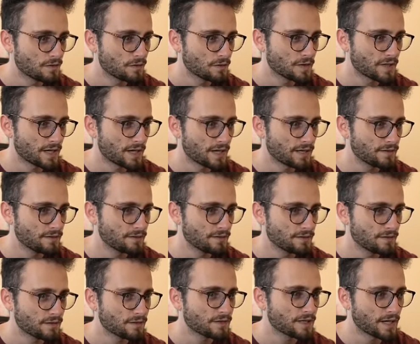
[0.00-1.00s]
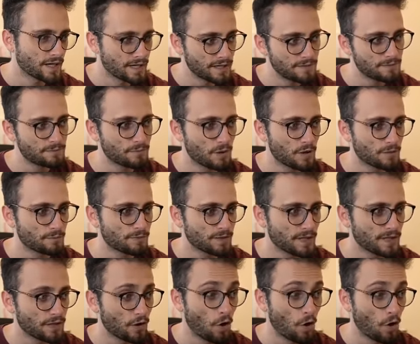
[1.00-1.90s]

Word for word: Okay, okay, pawn play.